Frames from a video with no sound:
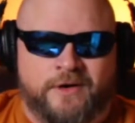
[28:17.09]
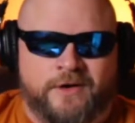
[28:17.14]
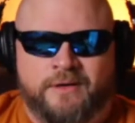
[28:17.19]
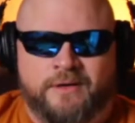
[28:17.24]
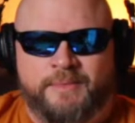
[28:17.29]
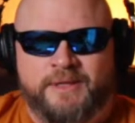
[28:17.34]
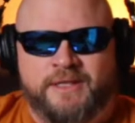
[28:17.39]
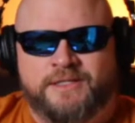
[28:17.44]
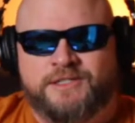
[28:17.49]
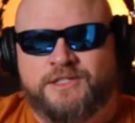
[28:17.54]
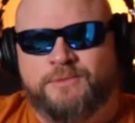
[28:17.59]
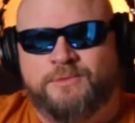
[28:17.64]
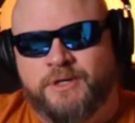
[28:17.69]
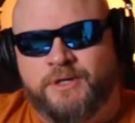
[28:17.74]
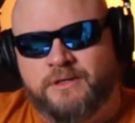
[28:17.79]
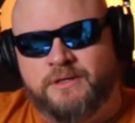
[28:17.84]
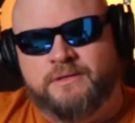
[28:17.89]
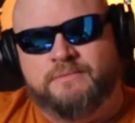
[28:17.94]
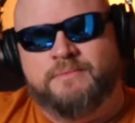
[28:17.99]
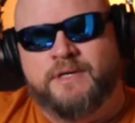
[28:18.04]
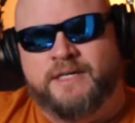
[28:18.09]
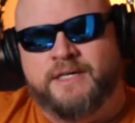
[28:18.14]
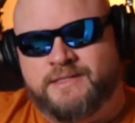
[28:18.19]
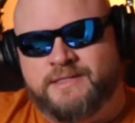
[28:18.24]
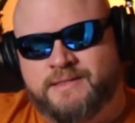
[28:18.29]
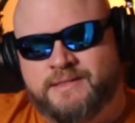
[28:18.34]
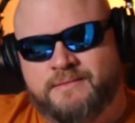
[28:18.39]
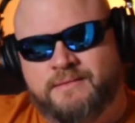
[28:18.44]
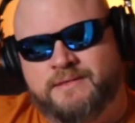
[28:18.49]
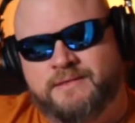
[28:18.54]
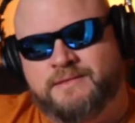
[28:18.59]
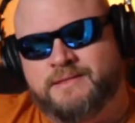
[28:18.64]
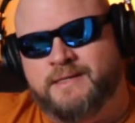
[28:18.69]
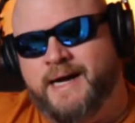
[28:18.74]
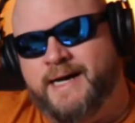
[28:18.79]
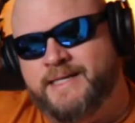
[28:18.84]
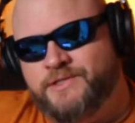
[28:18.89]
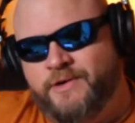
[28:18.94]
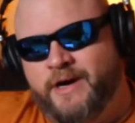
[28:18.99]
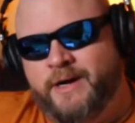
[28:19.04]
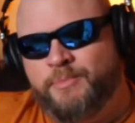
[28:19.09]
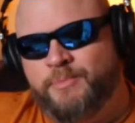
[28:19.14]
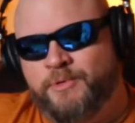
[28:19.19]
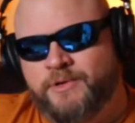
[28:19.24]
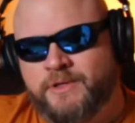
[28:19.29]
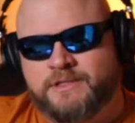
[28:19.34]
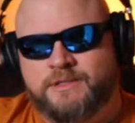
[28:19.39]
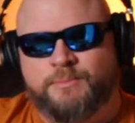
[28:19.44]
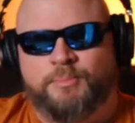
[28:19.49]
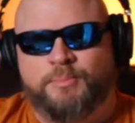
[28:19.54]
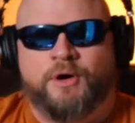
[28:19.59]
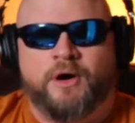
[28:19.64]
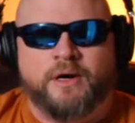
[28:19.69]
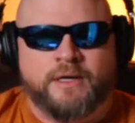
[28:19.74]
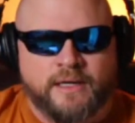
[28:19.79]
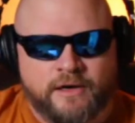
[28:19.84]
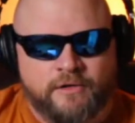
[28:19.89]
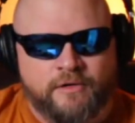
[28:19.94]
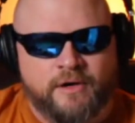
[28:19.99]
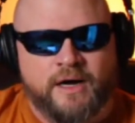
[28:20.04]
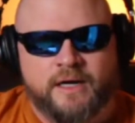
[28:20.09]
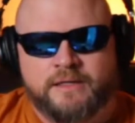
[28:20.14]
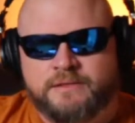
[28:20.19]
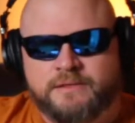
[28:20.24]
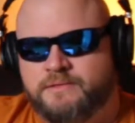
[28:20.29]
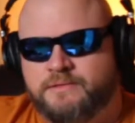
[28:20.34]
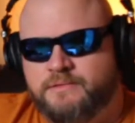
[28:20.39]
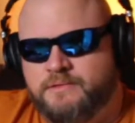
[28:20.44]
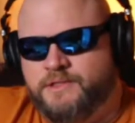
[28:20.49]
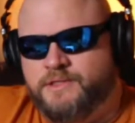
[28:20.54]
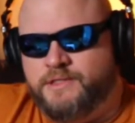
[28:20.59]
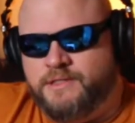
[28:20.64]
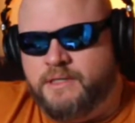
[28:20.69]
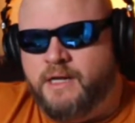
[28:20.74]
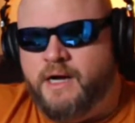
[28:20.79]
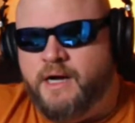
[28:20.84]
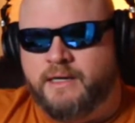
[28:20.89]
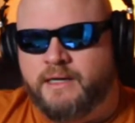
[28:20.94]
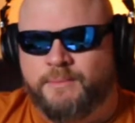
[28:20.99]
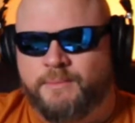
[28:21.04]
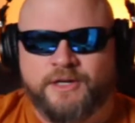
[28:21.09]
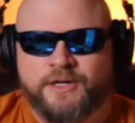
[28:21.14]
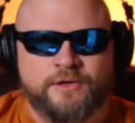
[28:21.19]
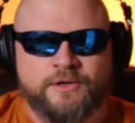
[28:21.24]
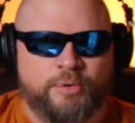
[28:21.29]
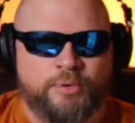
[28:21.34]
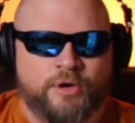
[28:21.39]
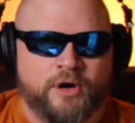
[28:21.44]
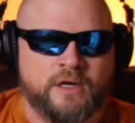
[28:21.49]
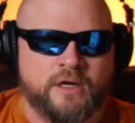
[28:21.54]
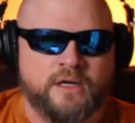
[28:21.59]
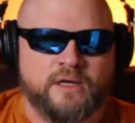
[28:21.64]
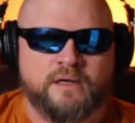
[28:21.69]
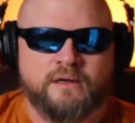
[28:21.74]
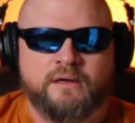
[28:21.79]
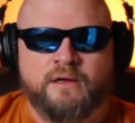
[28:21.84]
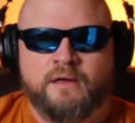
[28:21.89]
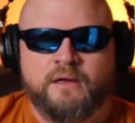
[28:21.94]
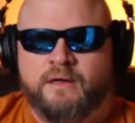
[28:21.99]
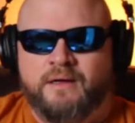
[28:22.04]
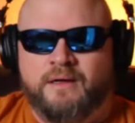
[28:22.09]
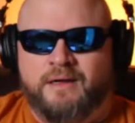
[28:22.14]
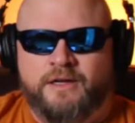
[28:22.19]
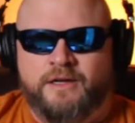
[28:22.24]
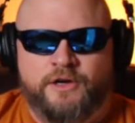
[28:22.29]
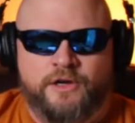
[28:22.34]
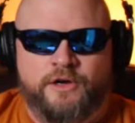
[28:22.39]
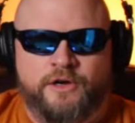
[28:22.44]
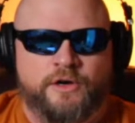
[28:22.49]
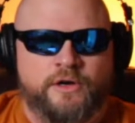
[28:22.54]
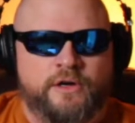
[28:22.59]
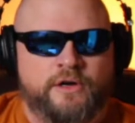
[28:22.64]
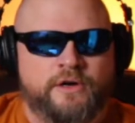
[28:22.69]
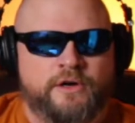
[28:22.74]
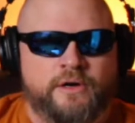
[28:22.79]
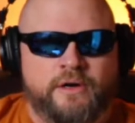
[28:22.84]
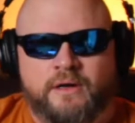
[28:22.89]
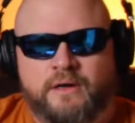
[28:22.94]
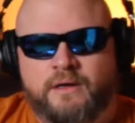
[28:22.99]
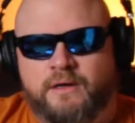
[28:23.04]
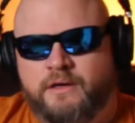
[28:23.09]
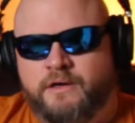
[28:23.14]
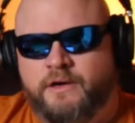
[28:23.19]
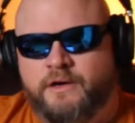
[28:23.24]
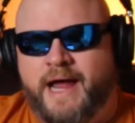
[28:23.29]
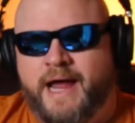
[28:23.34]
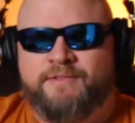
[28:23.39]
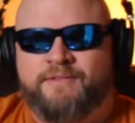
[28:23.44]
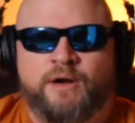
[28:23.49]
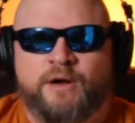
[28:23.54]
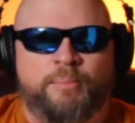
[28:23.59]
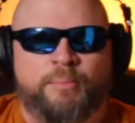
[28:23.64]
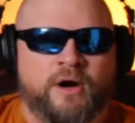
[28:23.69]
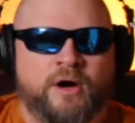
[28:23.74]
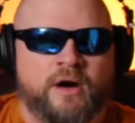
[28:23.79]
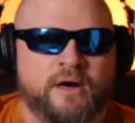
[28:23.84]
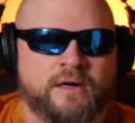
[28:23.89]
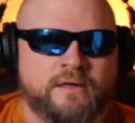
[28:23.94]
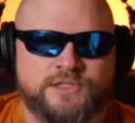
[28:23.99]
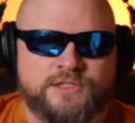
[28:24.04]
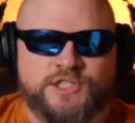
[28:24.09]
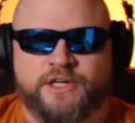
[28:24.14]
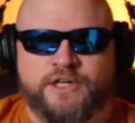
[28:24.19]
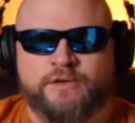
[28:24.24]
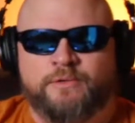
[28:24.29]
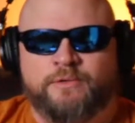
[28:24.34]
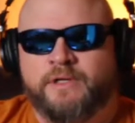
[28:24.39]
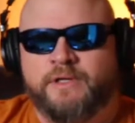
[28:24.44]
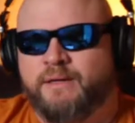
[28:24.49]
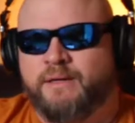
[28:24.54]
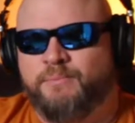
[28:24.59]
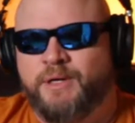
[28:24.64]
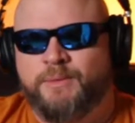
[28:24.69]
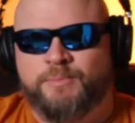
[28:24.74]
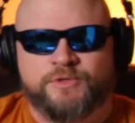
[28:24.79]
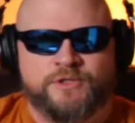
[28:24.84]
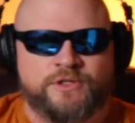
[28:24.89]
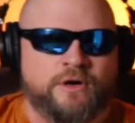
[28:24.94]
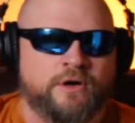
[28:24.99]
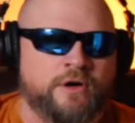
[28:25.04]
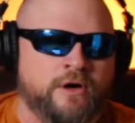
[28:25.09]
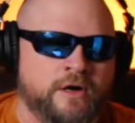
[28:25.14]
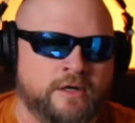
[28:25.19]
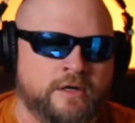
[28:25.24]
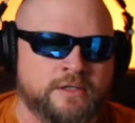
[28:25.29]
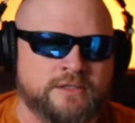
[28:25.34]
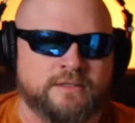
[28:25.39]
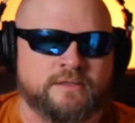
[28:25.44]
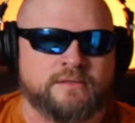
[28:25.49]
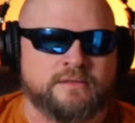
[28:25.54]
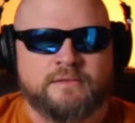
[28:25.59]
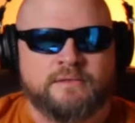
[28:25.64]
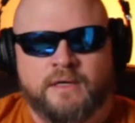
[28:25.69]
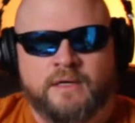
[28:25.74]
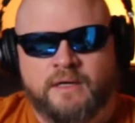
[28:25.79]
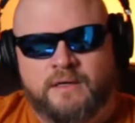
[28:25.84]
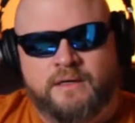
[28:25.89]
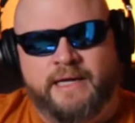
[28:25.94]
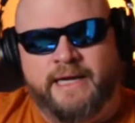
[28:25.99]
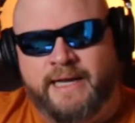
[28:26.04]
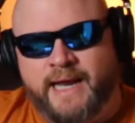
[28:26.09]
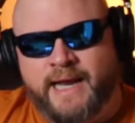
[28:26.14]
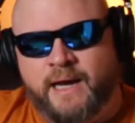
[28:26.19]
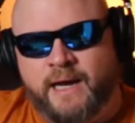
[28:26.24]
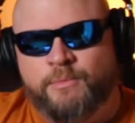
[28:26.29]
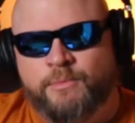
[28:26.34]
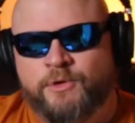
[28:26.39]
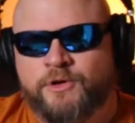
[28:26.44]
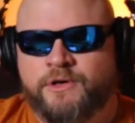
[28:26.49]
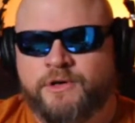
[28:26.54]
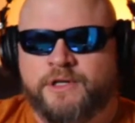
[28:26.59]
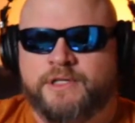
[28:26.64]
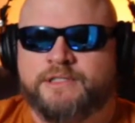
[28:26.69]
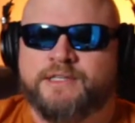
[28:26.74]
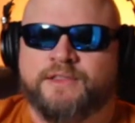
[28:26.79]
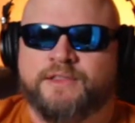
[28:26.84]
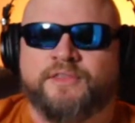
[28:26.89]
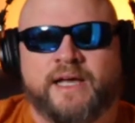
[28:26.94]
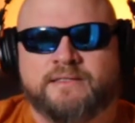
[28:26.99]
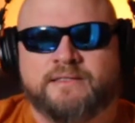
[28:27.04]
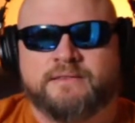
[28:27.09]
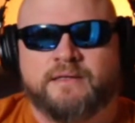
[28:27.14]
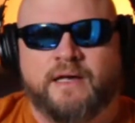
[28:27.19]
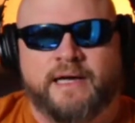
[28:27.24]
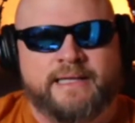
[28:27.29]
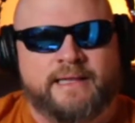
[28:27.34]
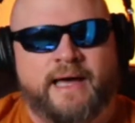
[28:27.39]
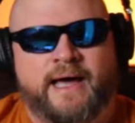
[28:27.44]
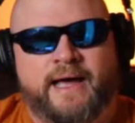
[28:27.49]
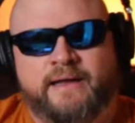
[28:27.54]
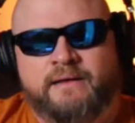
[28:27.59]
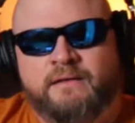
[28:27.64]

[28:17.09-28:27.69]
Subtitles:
I mean, unless you build a skyscraper that's a parking garage, there's just not going to be good parking. You're having a park generally in people's yards and in neighborhoods and things like that.